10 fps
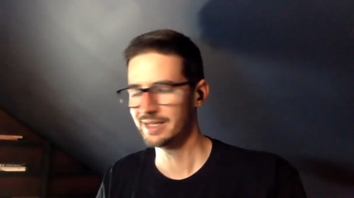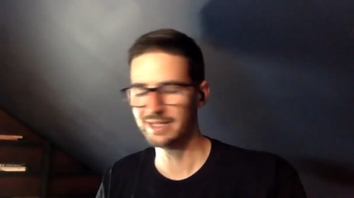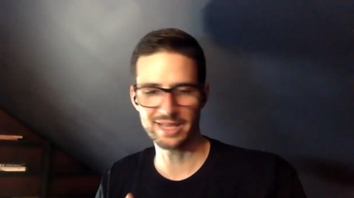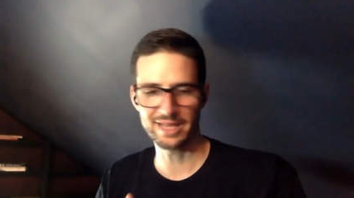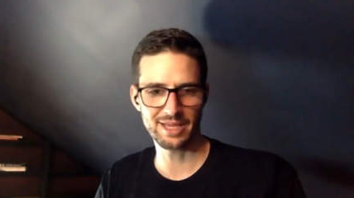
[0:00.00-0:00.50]

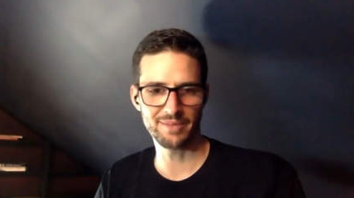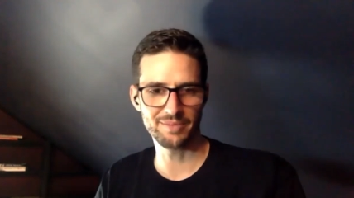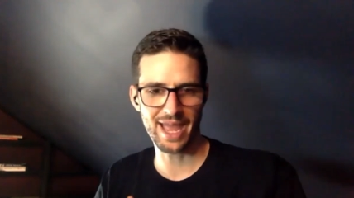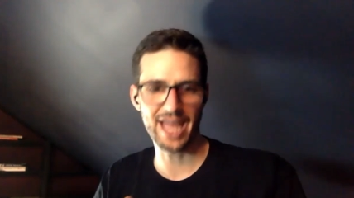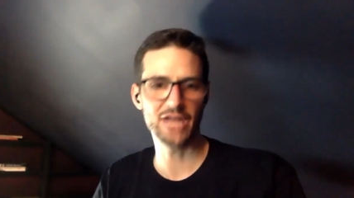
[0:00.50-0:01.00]
get
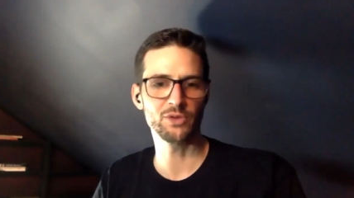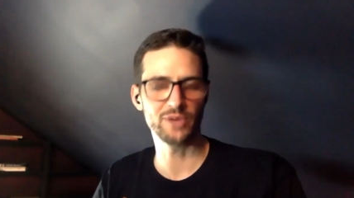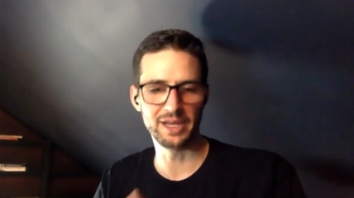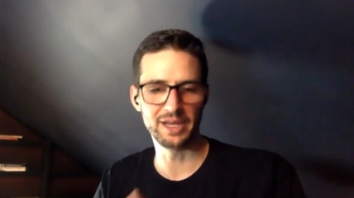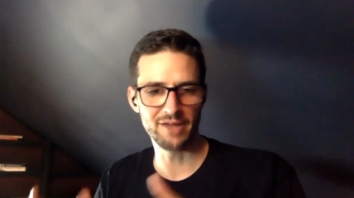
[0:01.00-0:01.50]
them
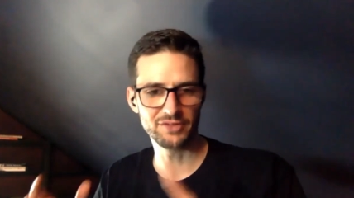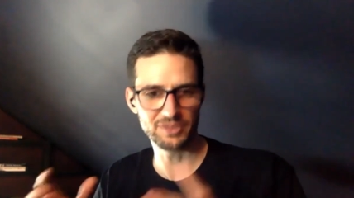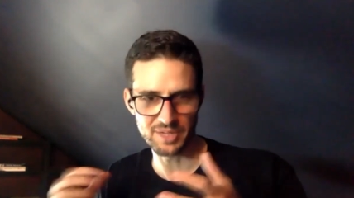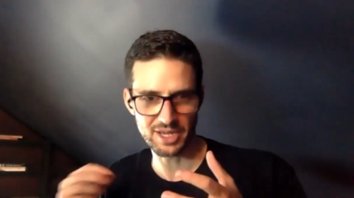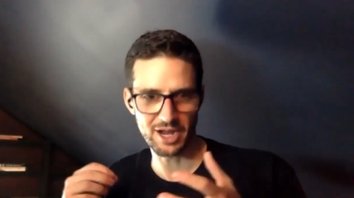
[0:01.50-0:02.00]
angry enough
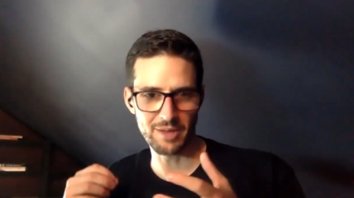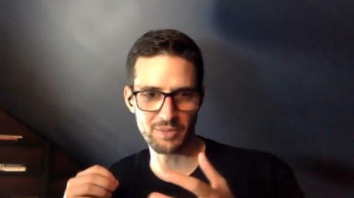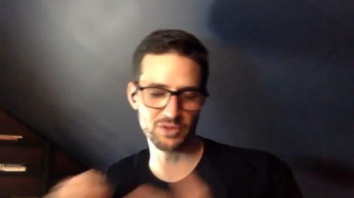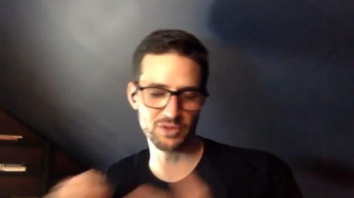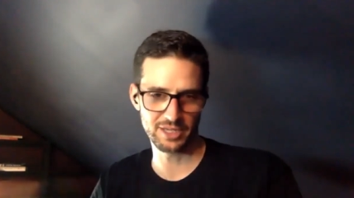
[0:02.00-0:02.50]
to become
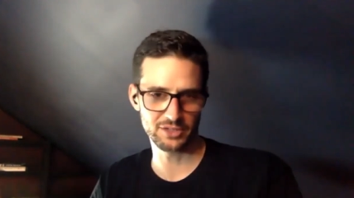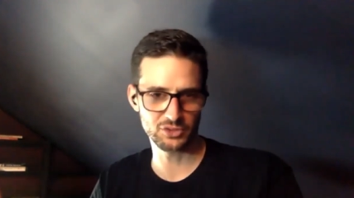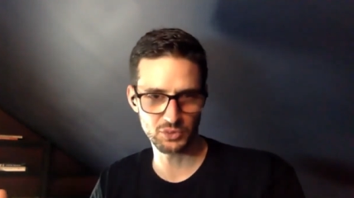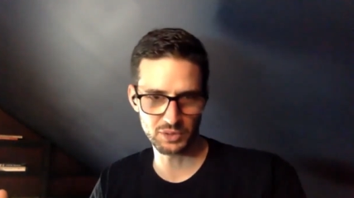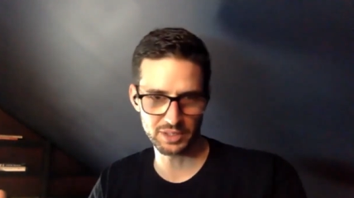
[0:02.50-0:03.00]
who they could
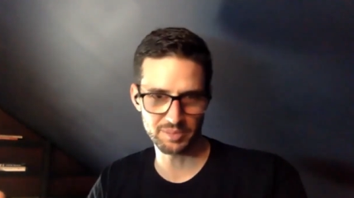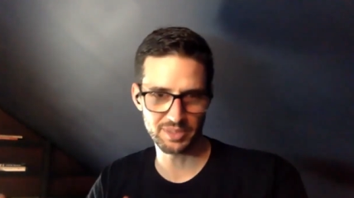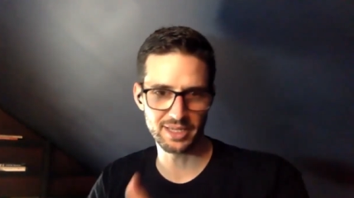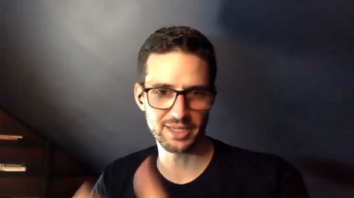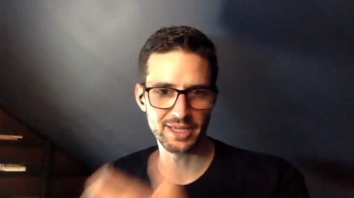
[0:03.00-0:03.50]
truly
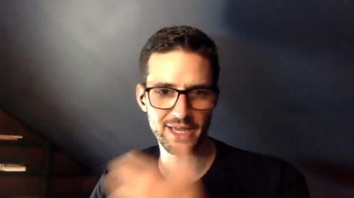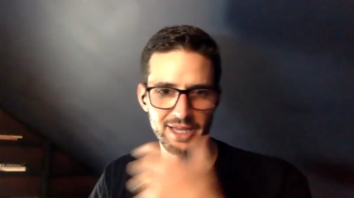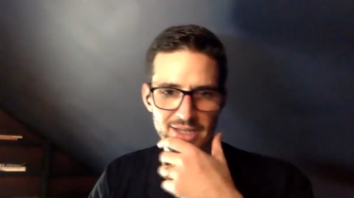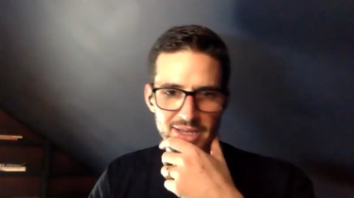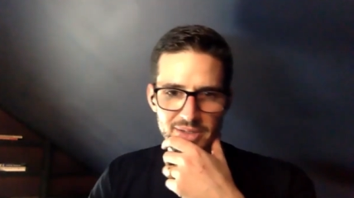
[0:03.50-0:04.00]
be
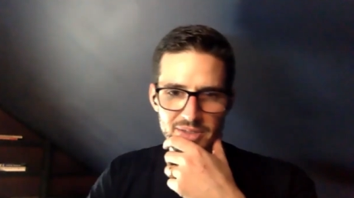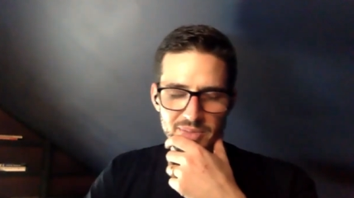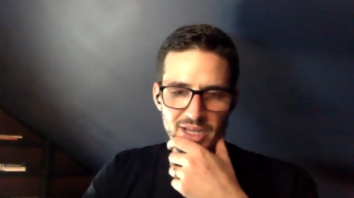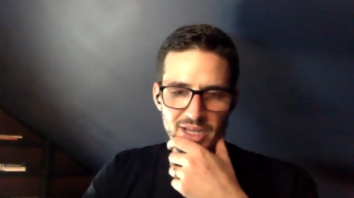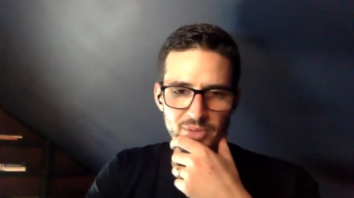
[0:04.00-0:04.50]
and to
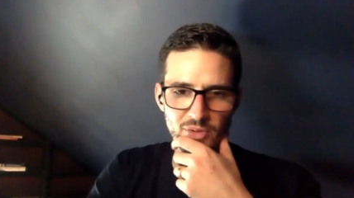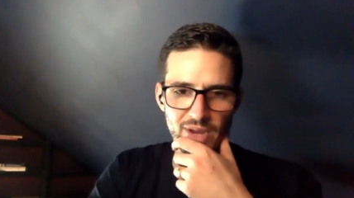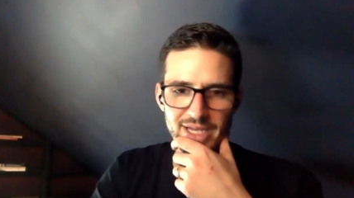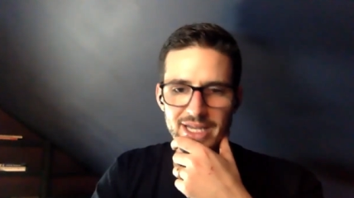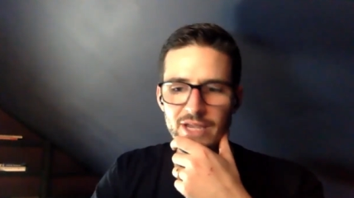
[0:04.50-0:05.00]
become
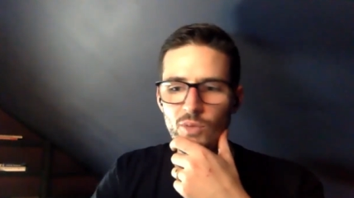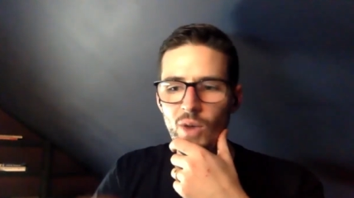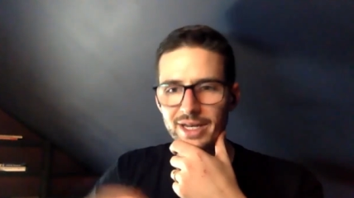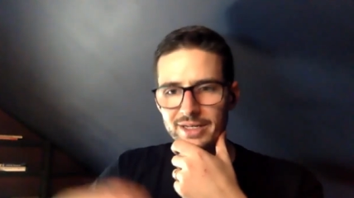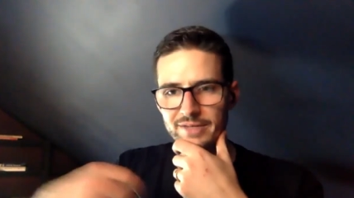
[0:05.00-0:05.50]
great. And he
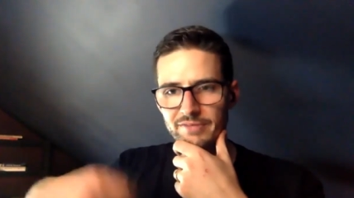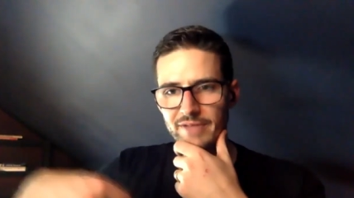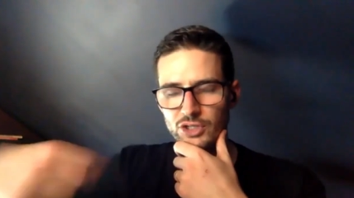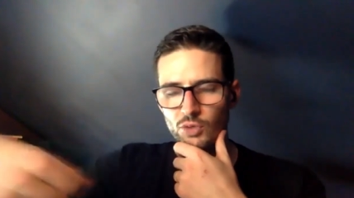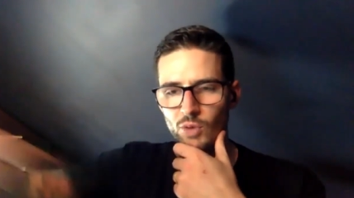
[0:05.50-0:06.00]
wanted,
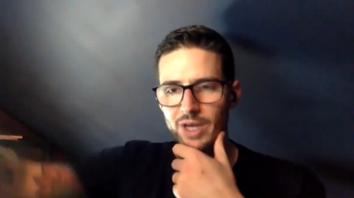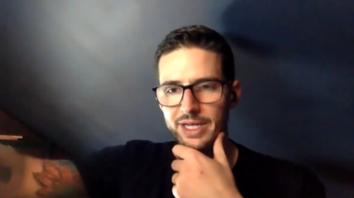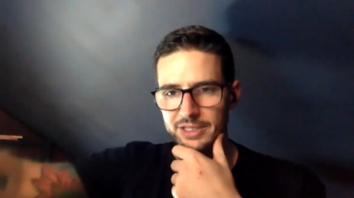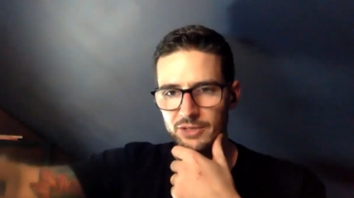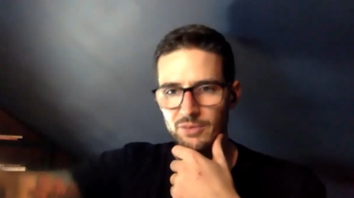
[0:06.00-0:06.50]
Fletcher
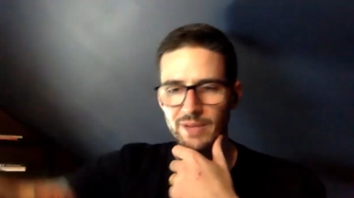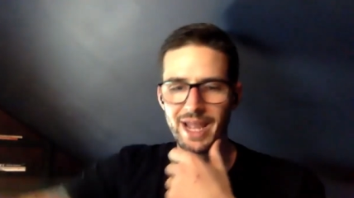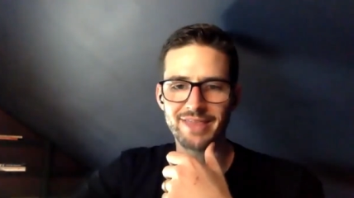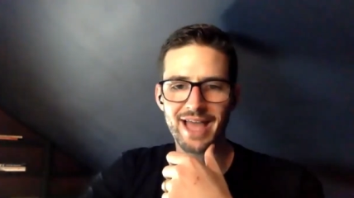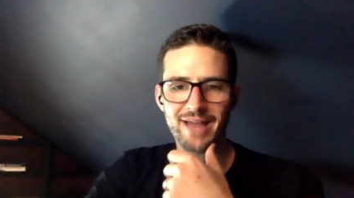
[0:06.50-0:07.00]
wanted to
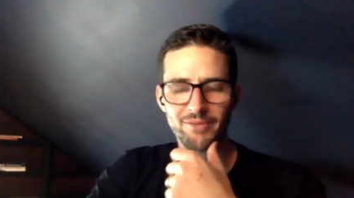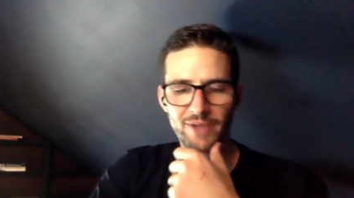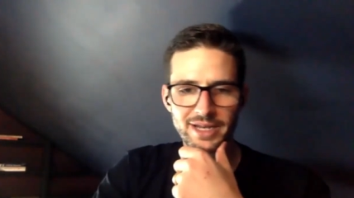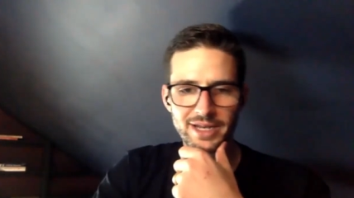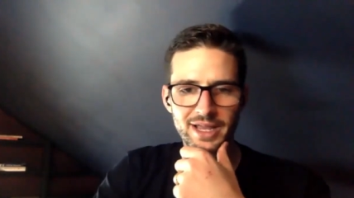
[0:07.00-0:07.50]
create that,
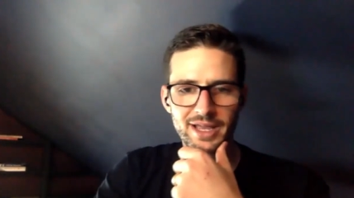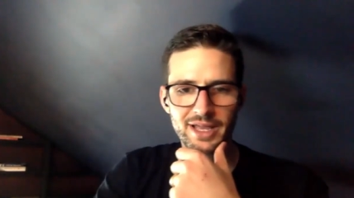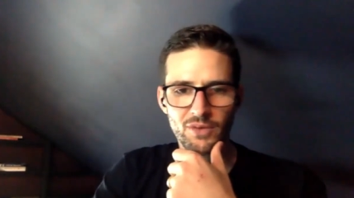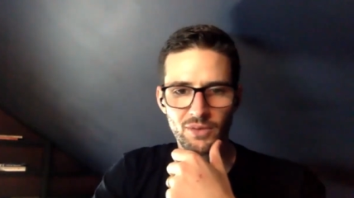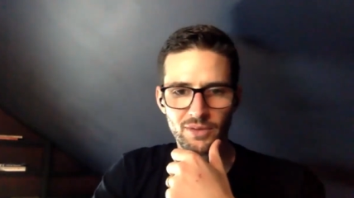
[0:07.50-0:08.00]
right?
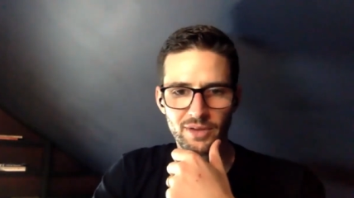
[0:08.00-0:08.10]
Or